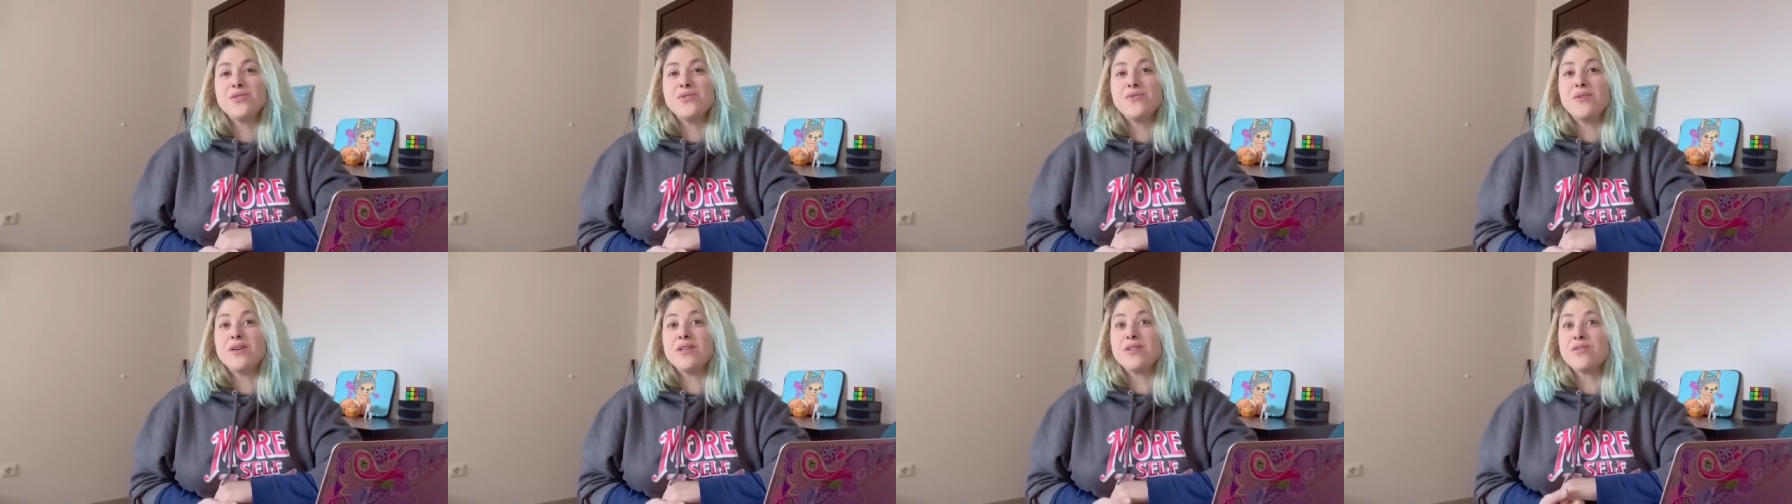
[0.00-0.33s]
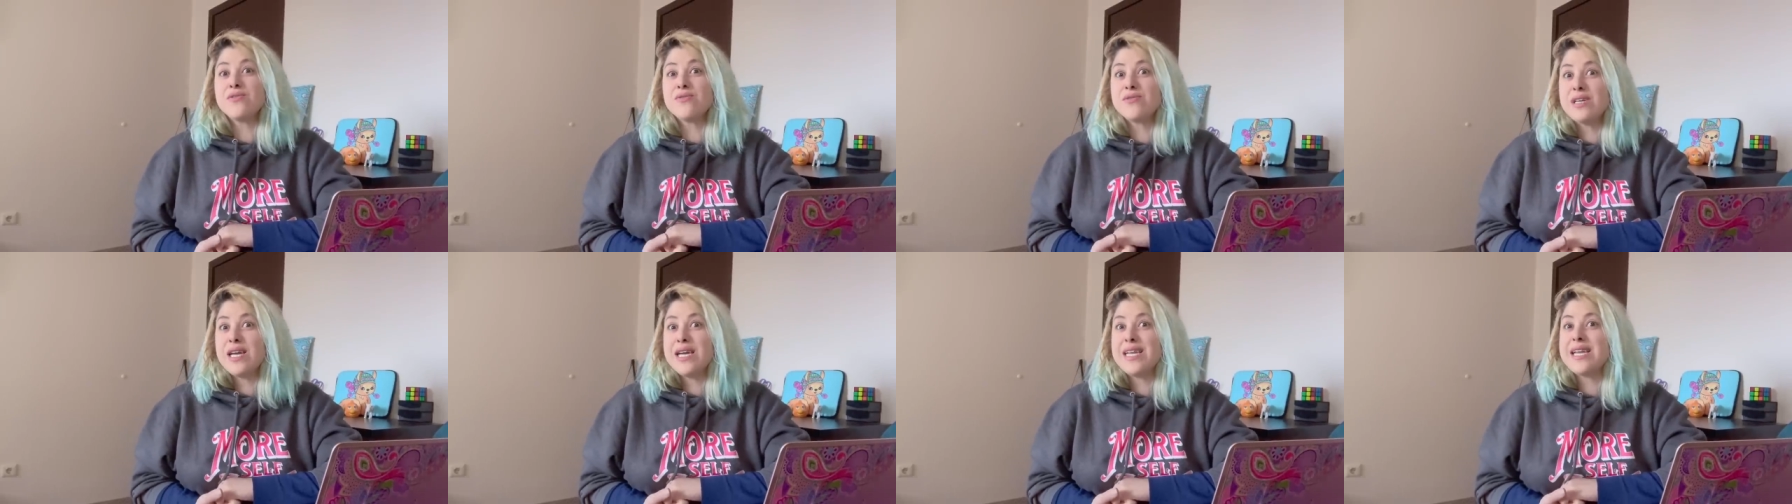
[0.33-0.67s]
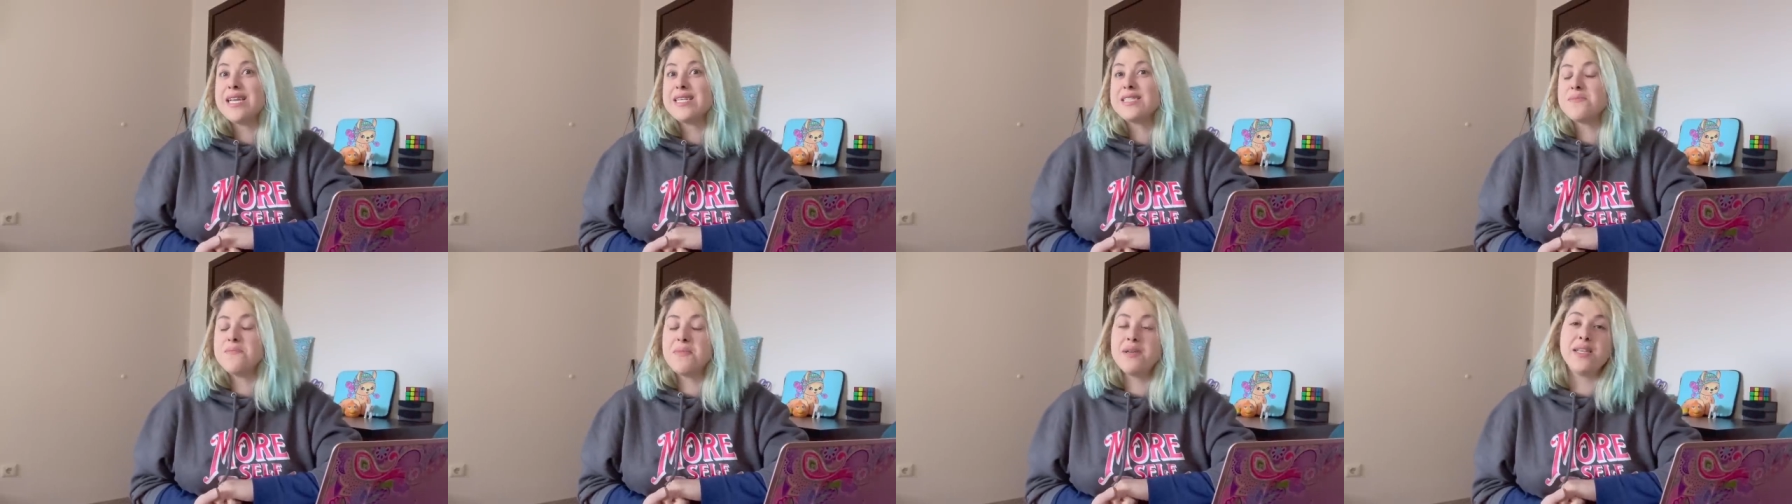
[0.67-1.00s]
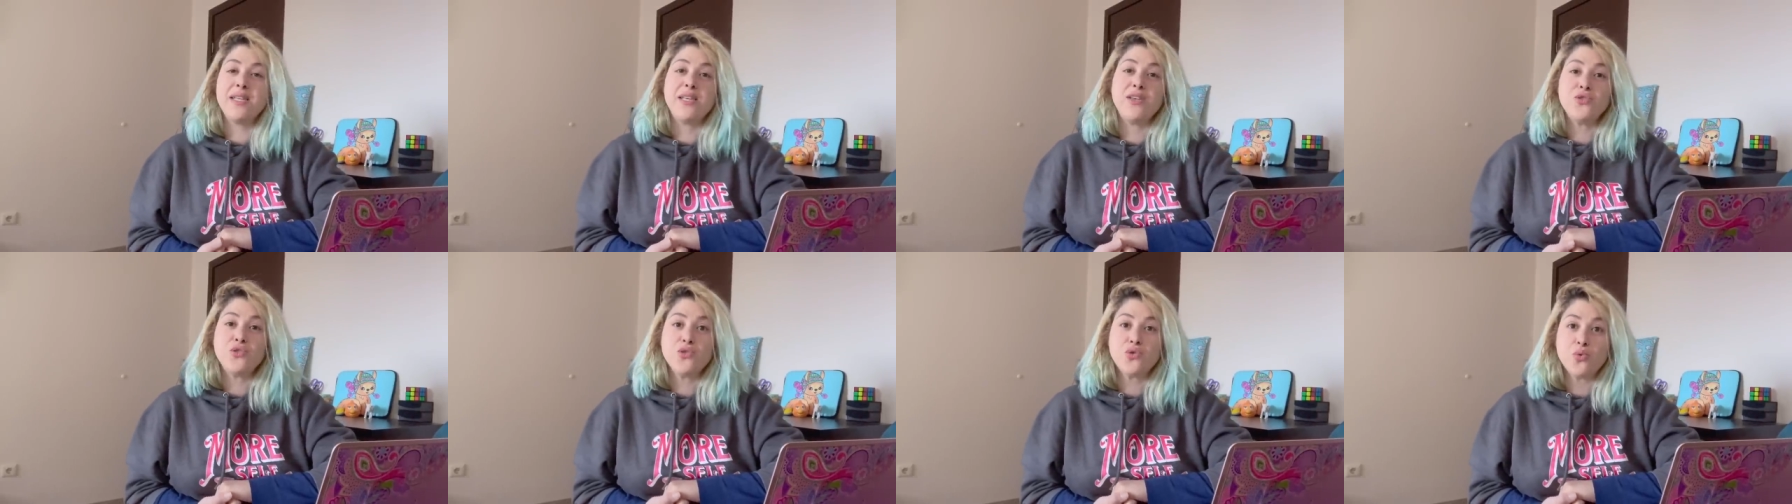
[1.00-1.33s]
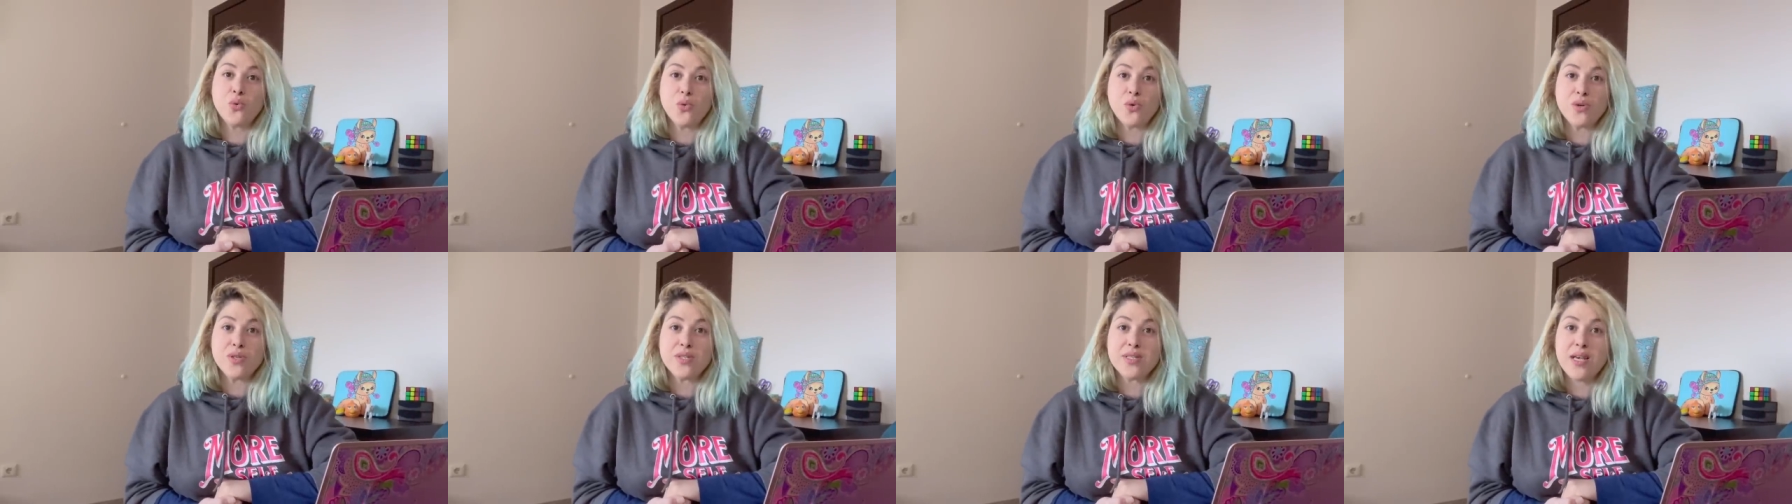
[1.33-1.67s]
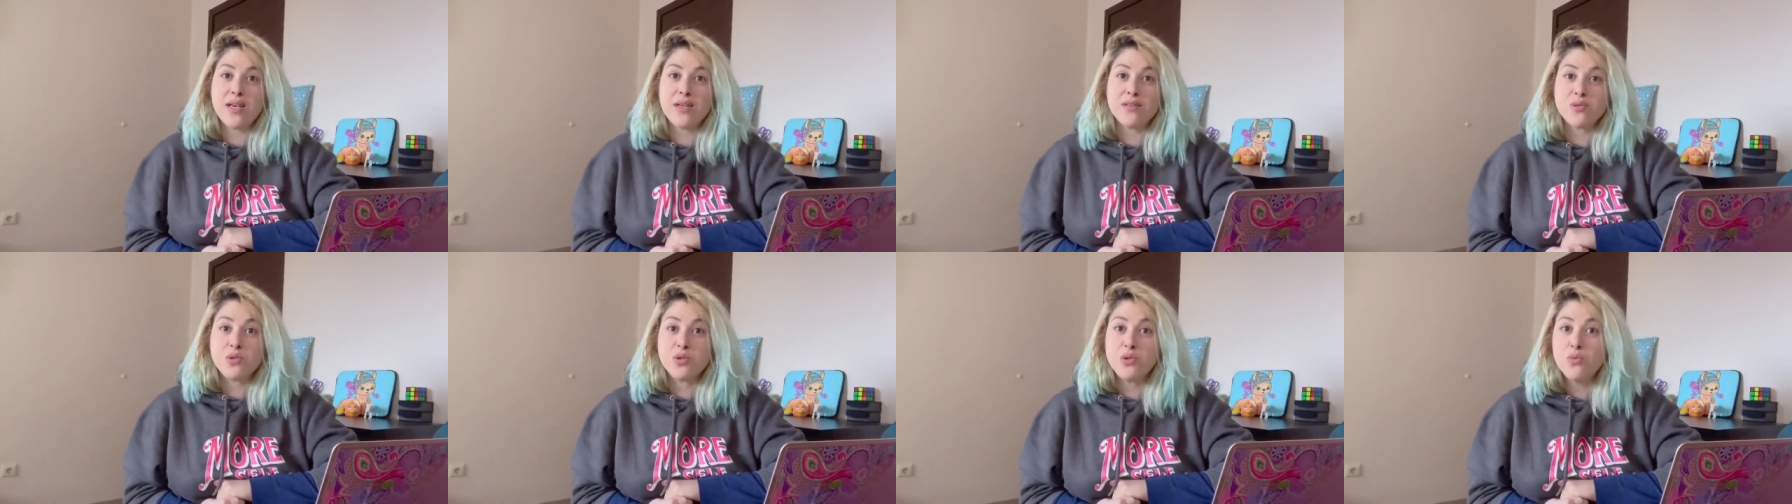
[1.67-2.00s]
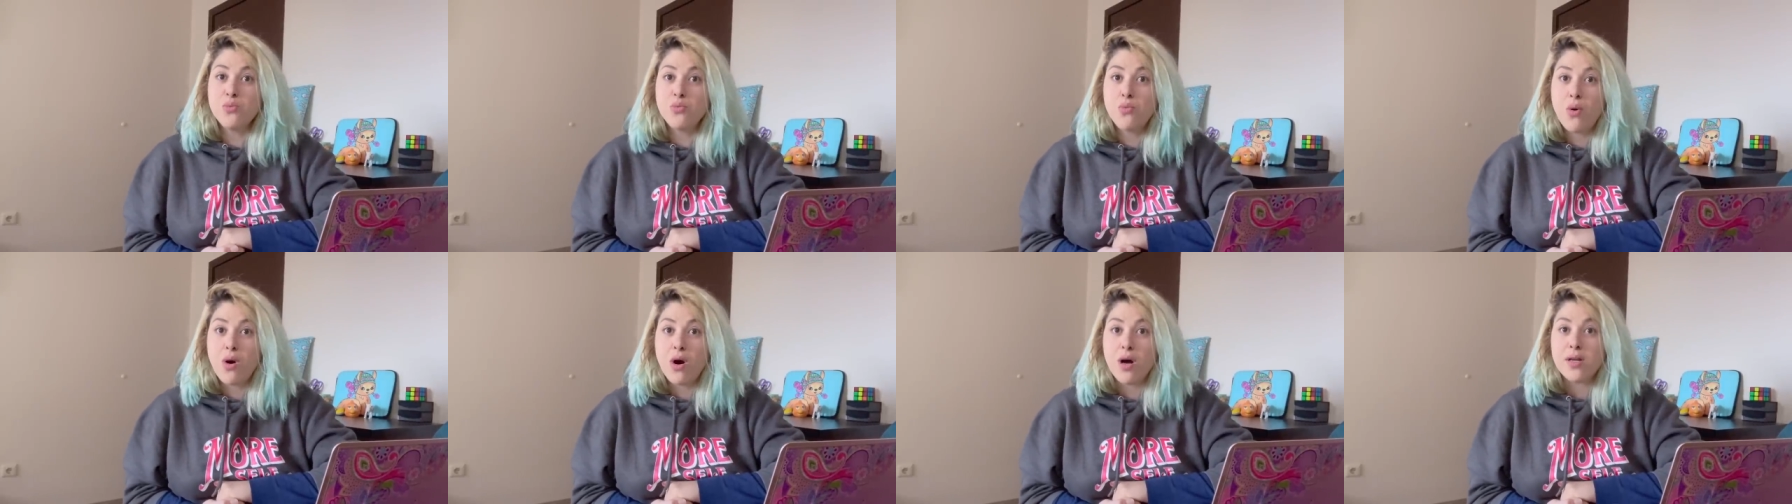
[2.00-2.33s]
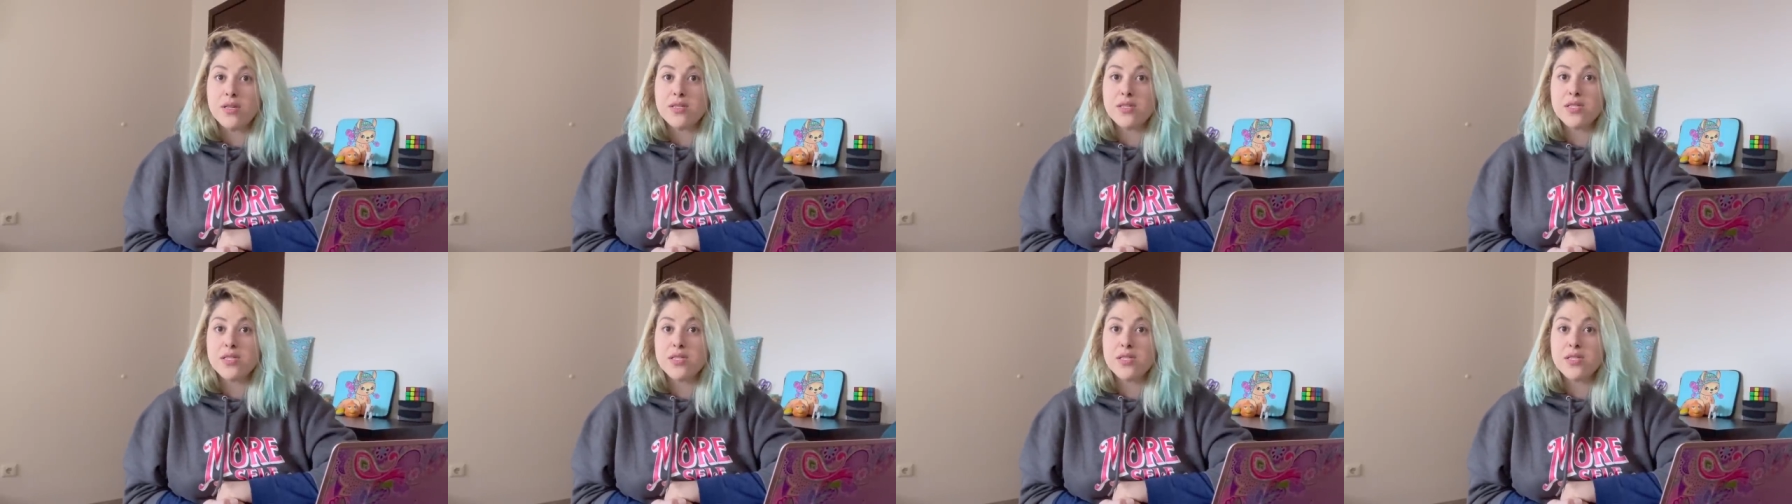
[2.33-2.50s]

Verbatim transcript: you can create as many stores as you want.